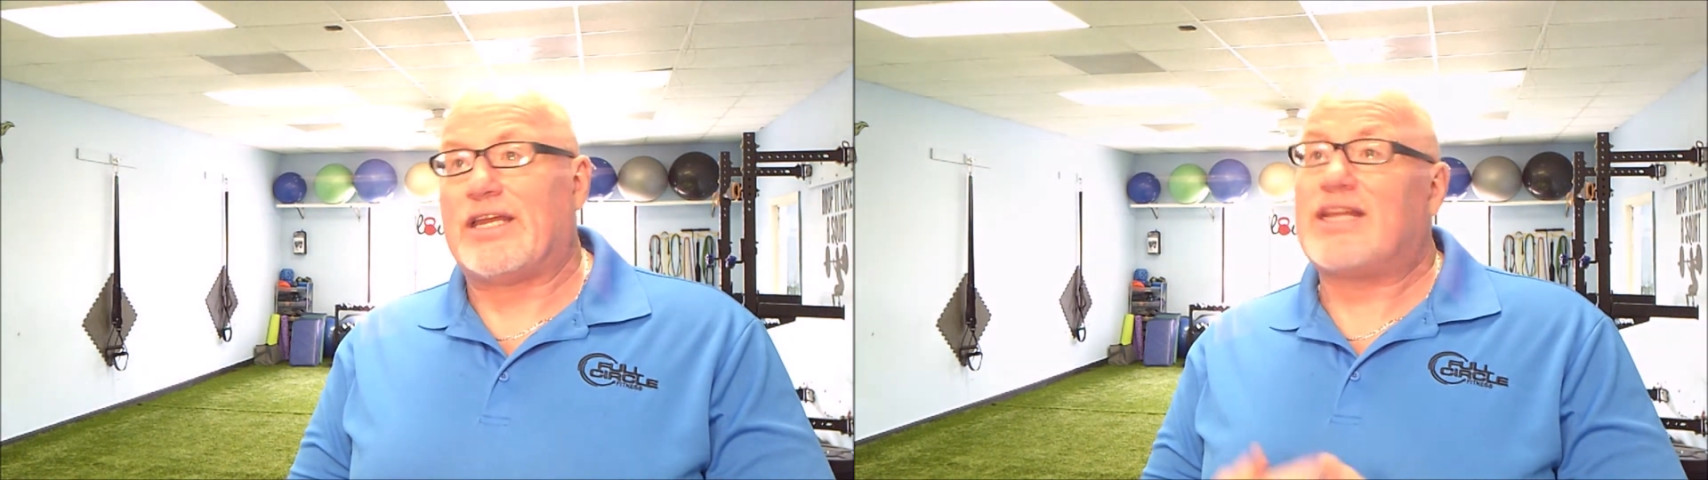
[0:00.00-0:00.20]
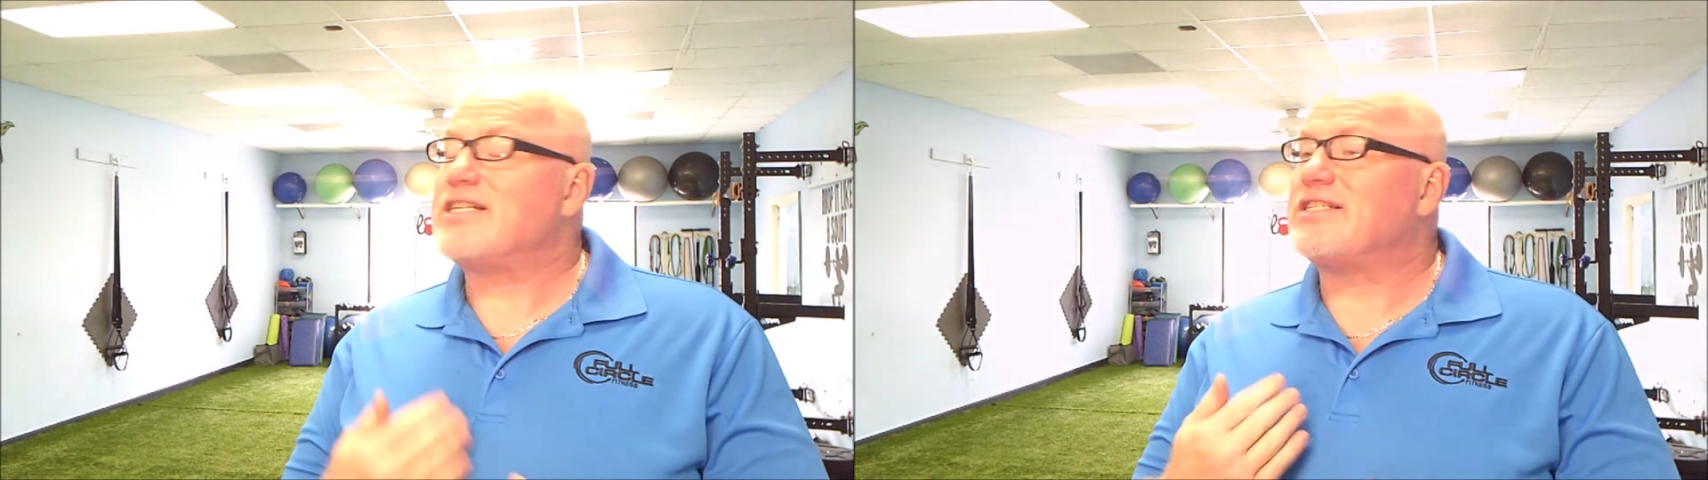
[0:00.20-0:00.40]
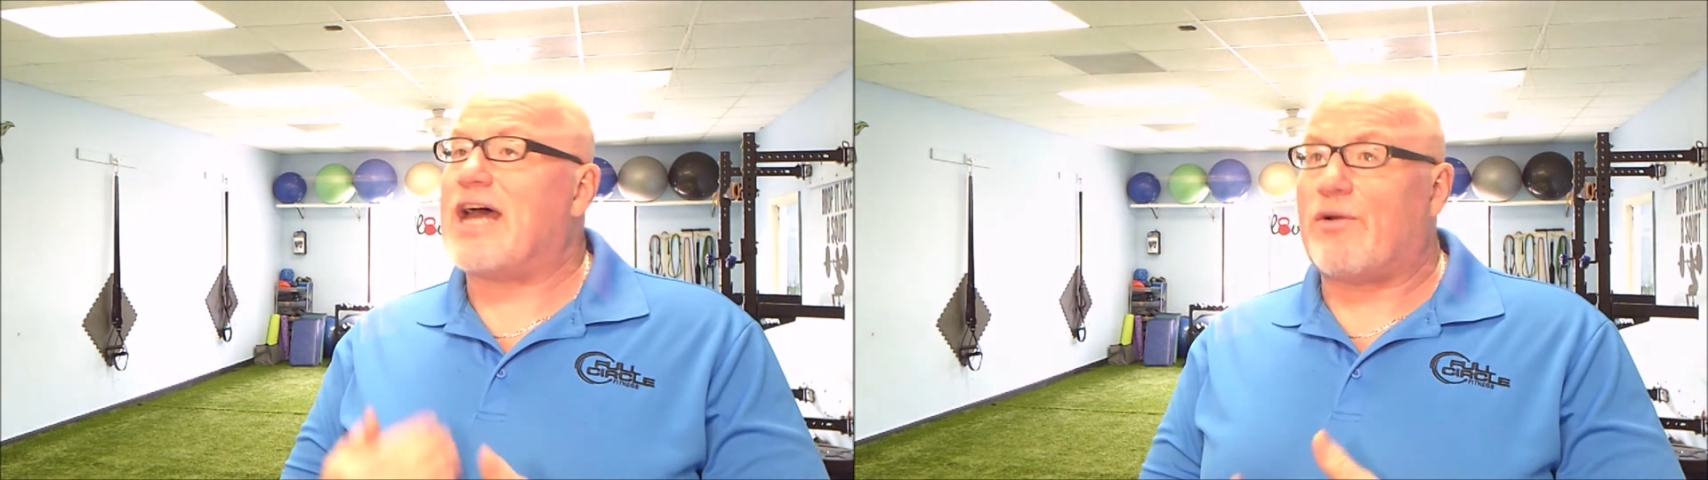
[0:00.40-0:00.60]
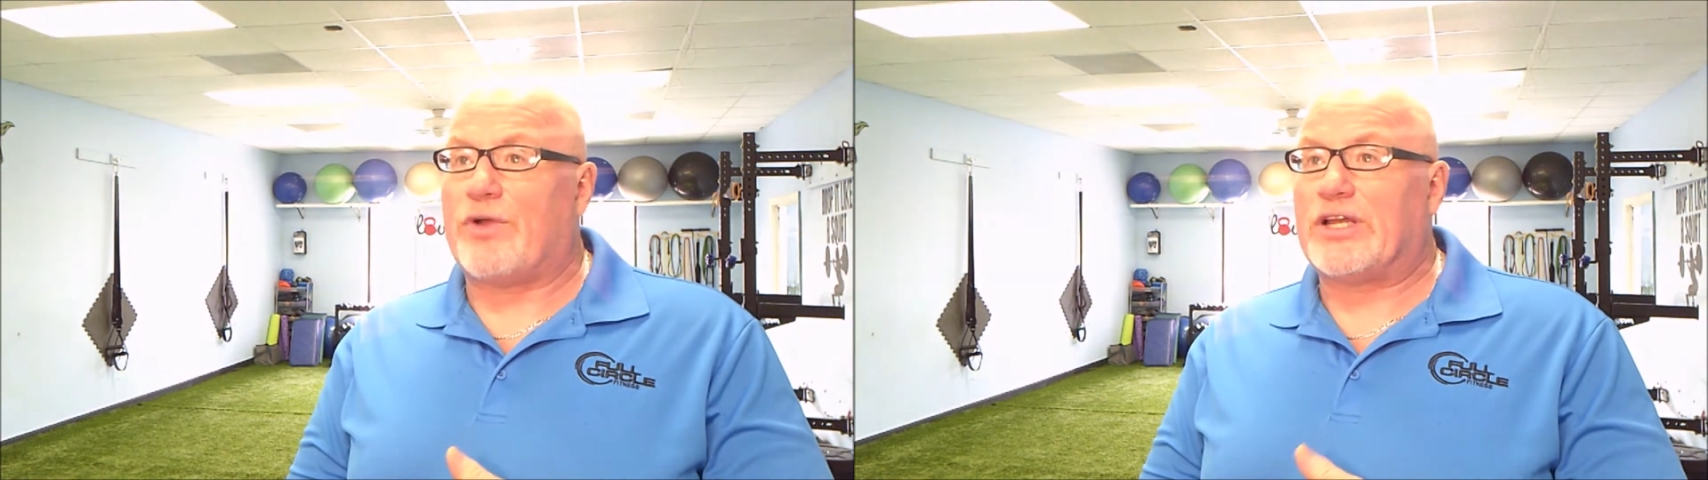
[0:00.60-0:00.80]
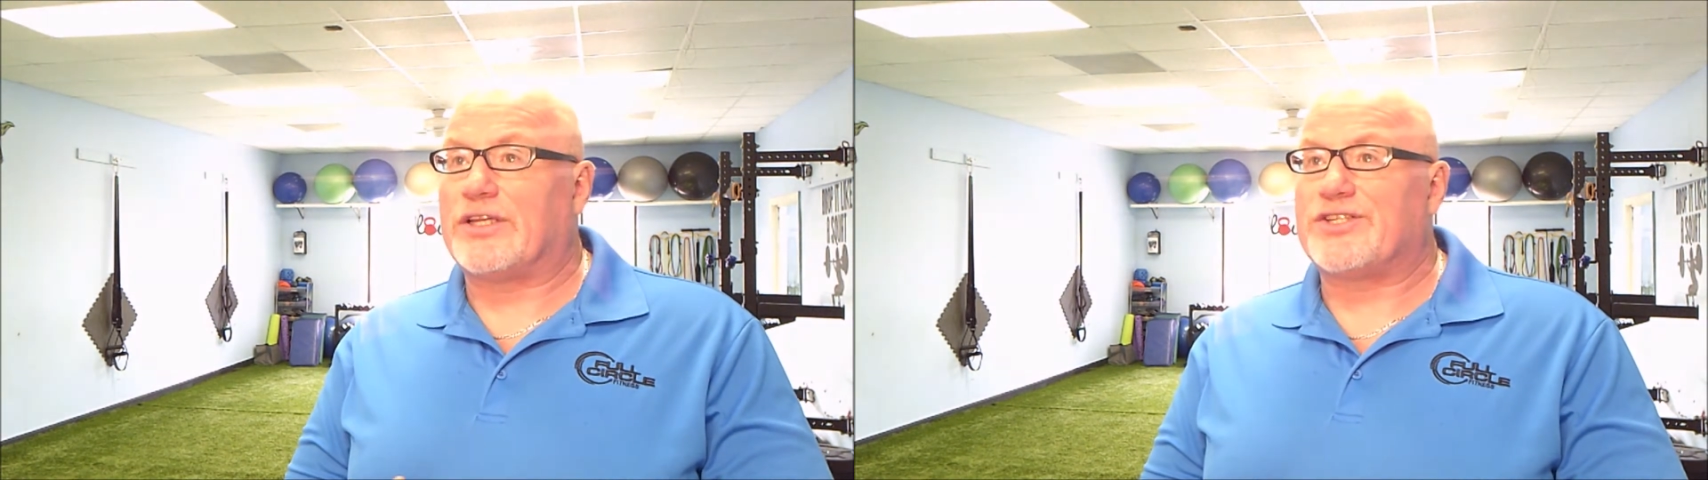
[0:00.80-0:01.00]
It is not
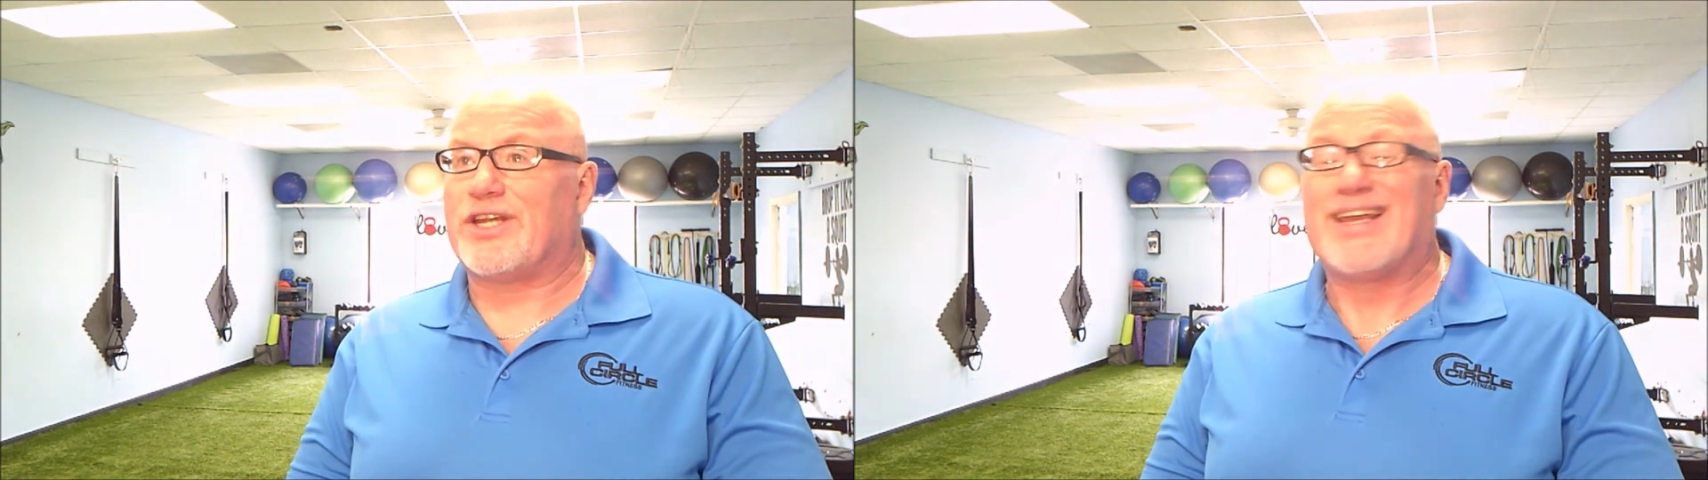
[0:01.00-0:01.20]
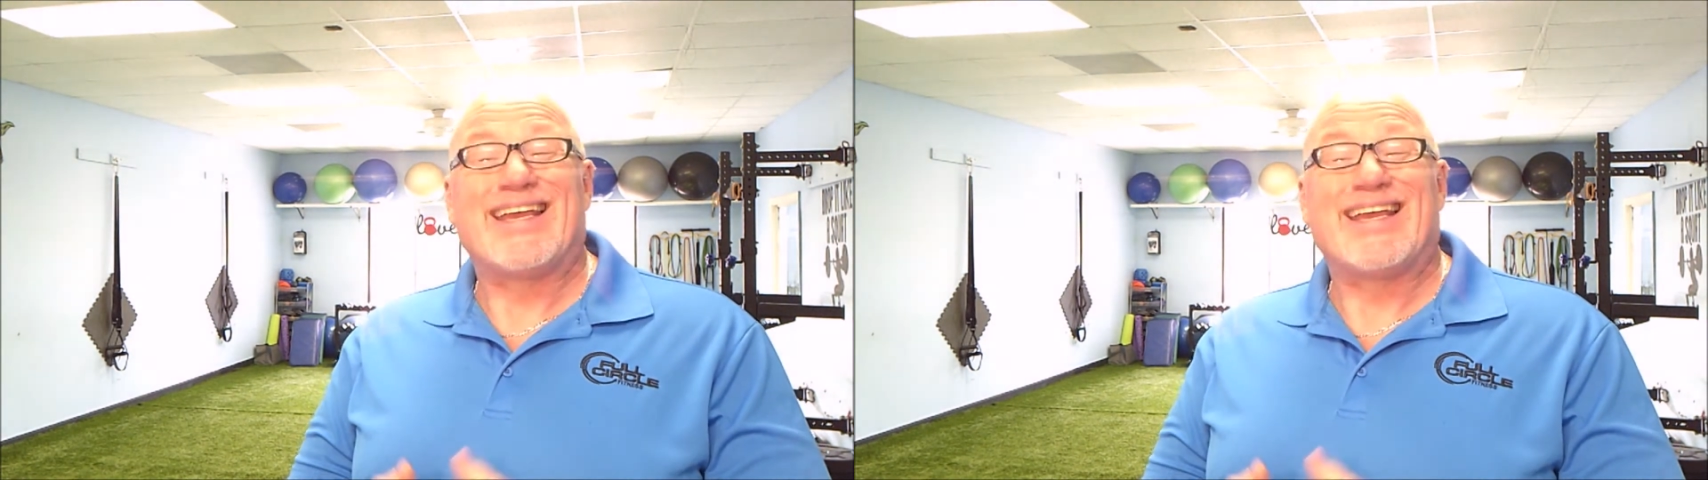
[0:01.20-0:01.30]
realistic.